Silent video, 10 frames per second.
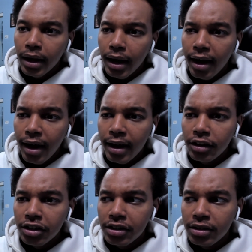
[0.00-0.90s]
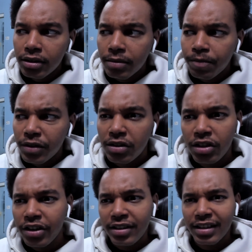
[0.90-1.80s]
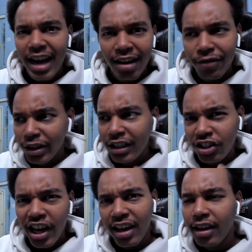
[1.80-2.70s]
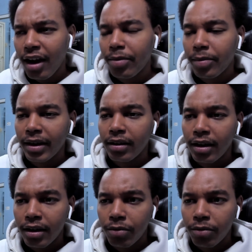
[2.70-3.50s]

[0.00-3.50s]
Uh, and just the series is kind of really shaking up a bit uh,